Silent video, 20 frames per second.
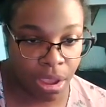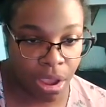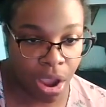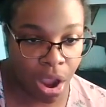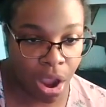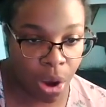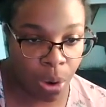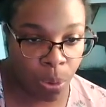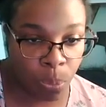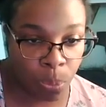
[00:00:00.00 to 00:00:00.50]

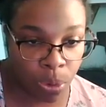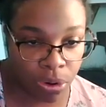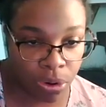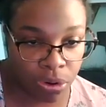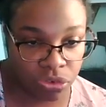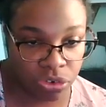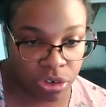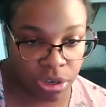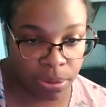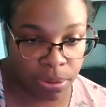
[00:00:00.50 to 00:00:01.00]
Our
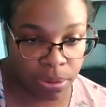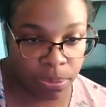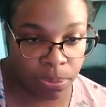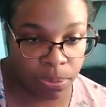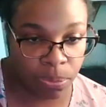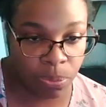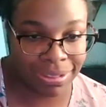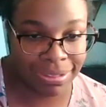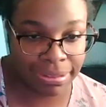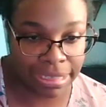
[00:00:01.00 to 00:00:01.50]
worship
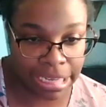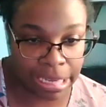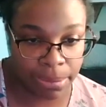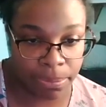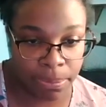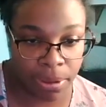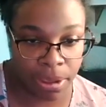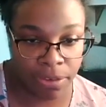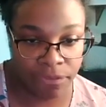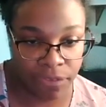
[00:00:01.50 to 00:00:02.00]
with
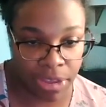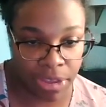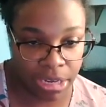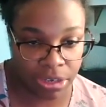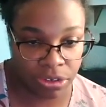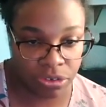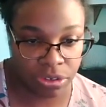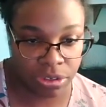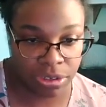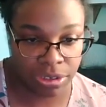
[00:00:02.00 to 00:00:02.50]
deep
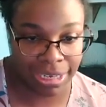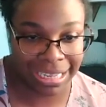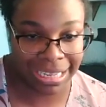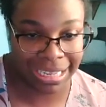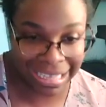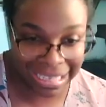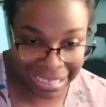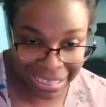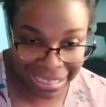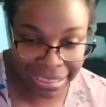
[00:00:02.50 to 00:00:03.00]
affection
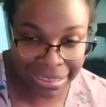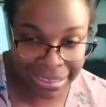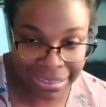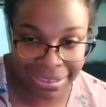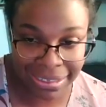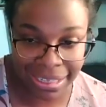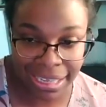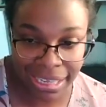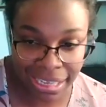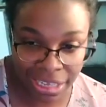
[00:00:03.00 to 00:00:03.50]

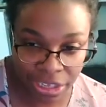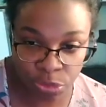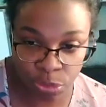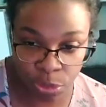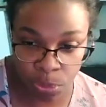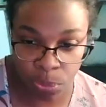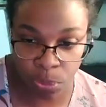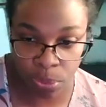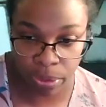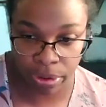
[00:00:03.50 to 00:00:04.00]
is His
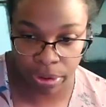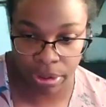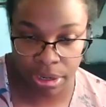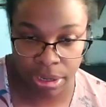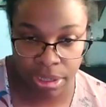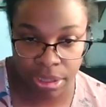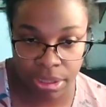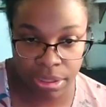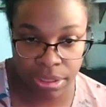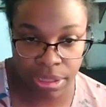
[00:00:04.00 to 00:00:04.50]
reward.
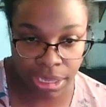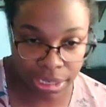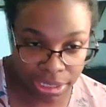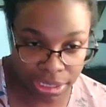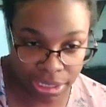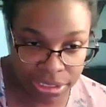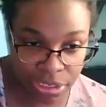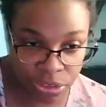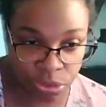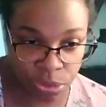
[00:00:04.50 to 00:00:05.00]
That
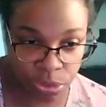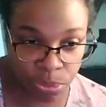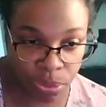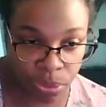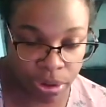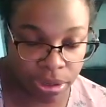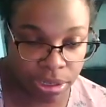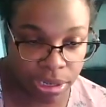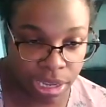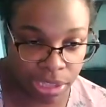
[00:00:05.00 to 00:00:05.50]
is His
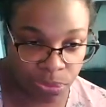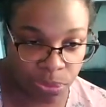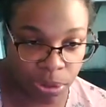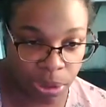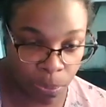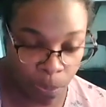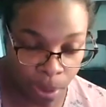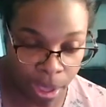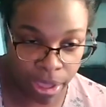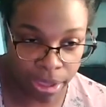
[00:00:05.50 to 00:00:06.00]
reward. That's what
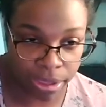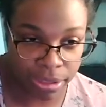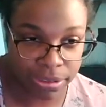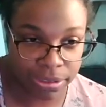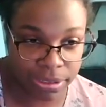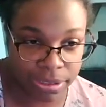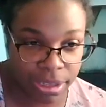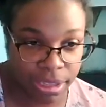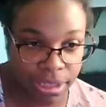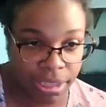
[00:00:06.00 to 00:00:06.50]
He
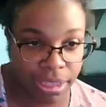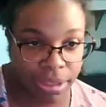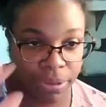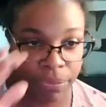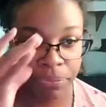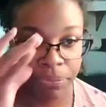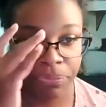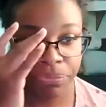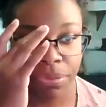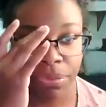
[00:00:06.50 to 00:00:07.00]
wants.
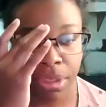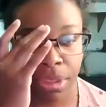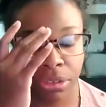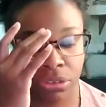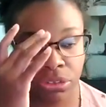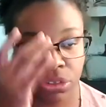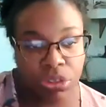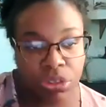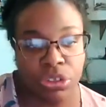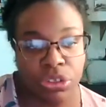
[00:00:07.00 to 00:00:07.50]

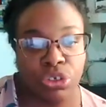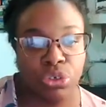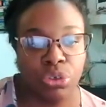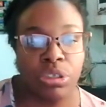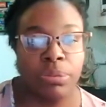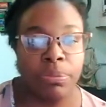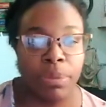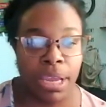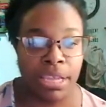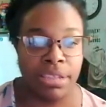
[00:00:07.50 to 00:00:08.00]
So the
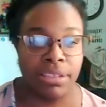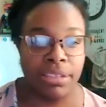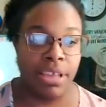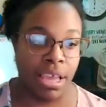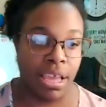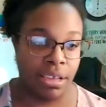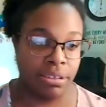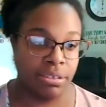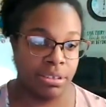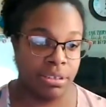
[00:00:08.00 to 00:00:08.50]
Shulamite
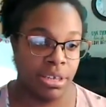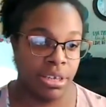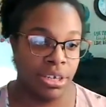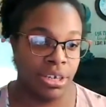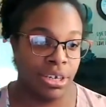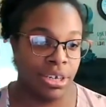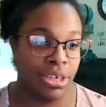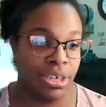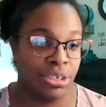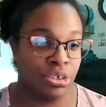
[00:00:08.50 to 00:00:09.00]
says,
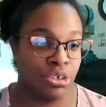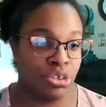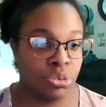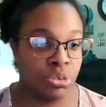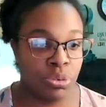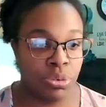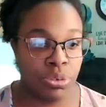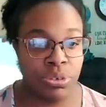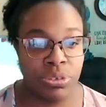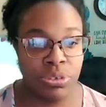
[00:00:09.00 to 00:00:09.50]

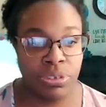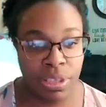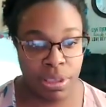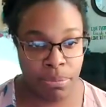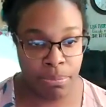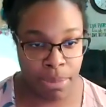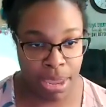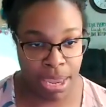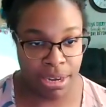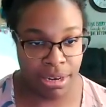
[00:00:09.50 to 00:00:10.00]

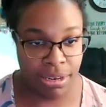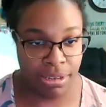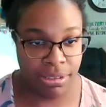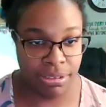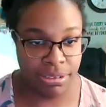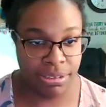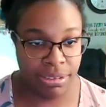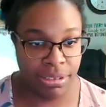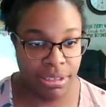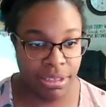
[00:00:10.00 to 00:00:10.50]
Jerusalem
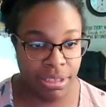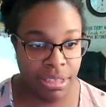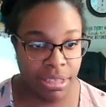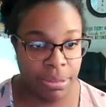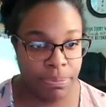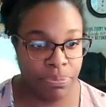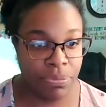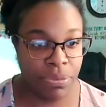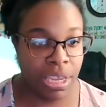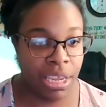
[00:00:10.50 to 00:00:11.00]
maidens,
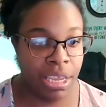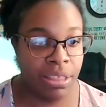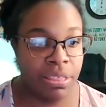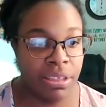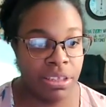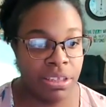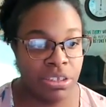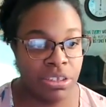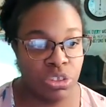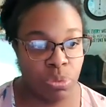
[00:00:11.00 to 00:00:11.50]
in
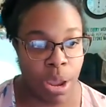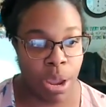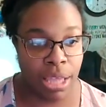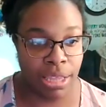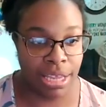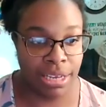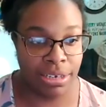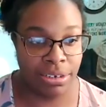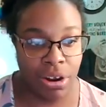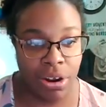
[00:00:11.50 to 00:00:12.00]
this
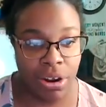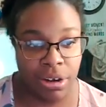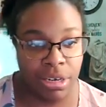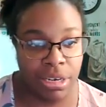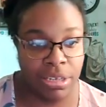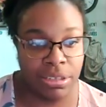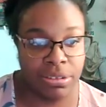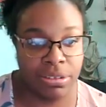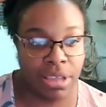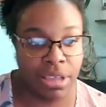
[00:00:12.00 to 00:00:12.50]
twilight
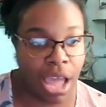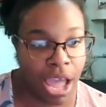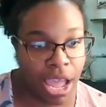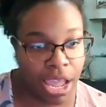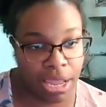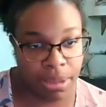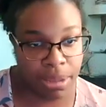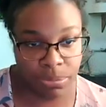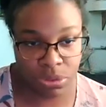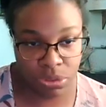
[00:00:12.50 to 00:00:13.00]
darkness,
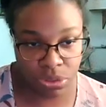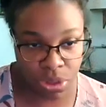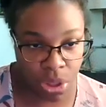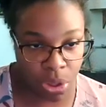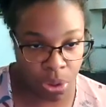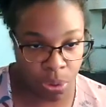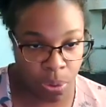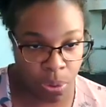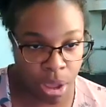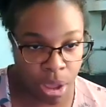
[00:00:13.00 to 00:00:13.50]
I am
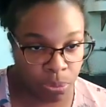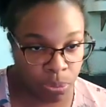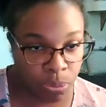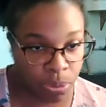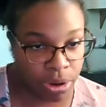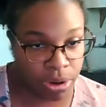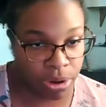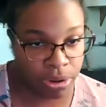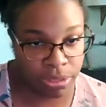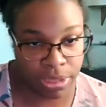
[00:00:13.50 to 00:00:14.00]
so
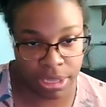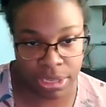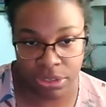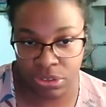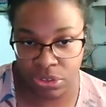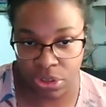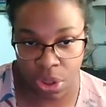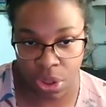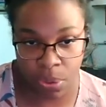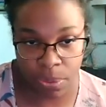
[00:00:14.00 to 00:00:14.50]
unworthy,
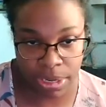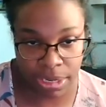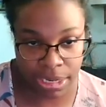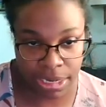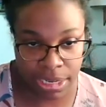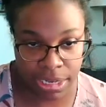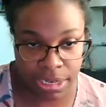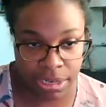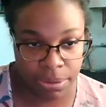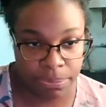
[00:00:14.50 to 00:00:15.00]
so in
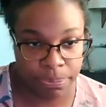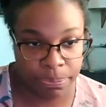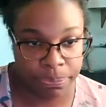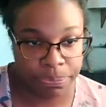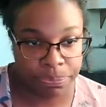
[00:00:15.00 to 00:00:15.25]
need.